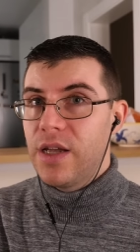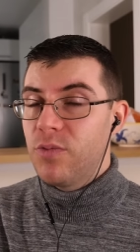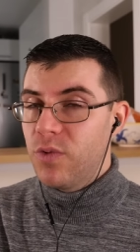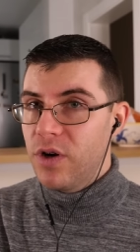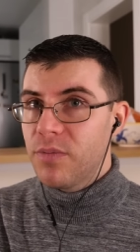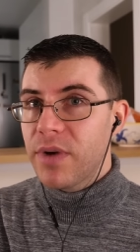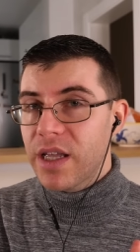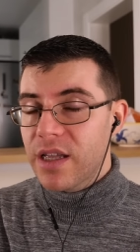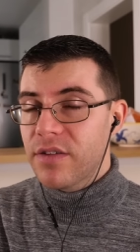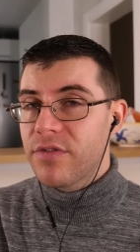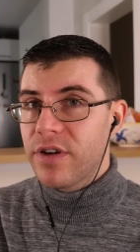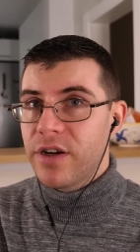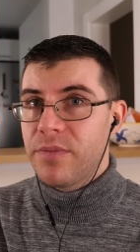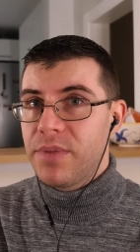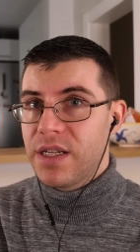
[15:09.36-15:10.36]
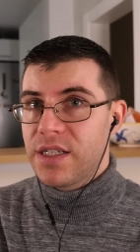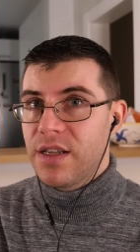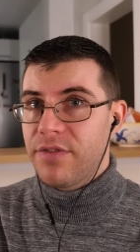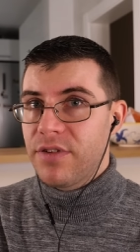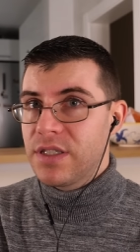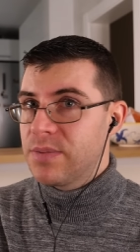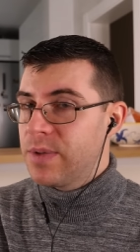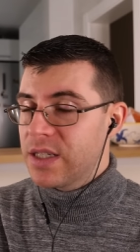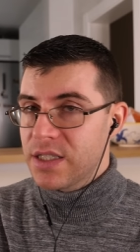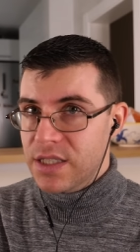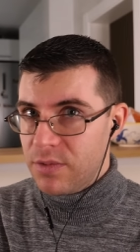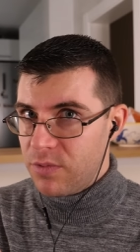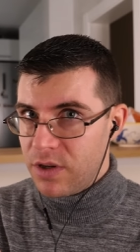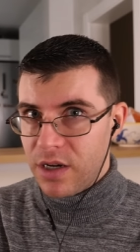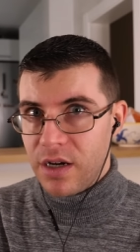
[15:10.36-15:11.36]
It will make a very big difference because
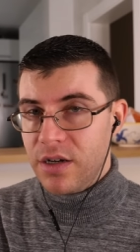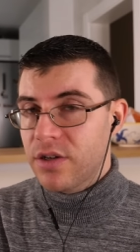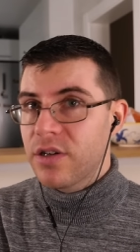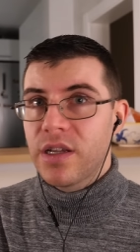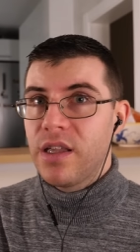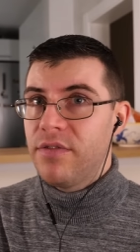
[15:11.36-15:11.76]
it will not cook